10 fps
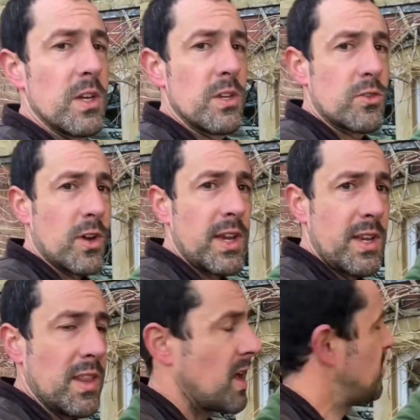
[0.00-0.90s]

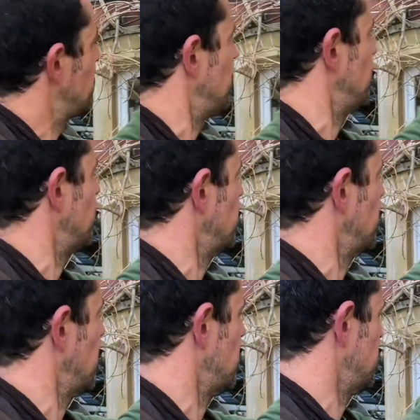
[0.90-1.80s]
train them, you
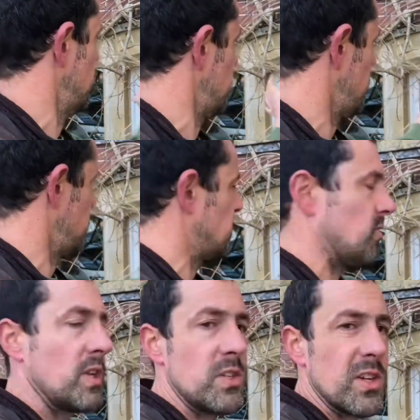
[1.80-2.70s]
know,
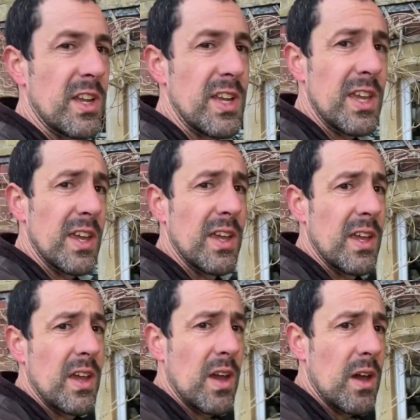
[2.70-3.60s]
individually,
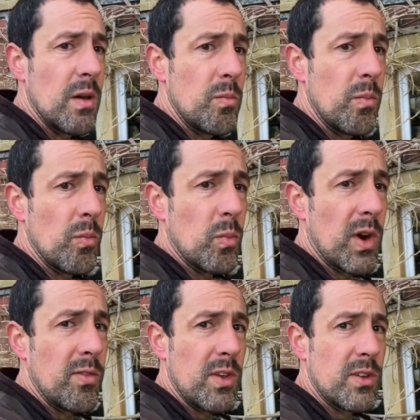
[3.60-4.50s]

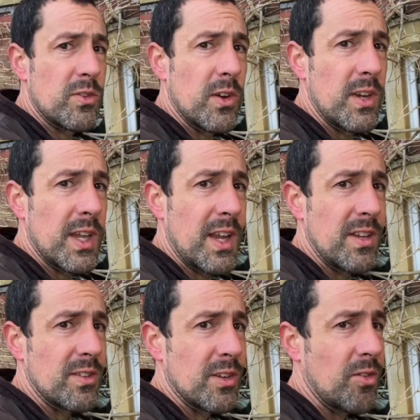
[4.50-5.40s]
wherever you're trying to get
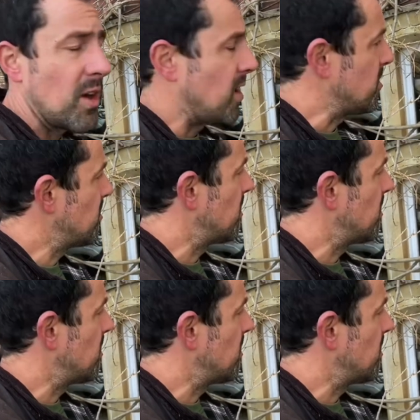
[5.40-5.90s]
it to grow,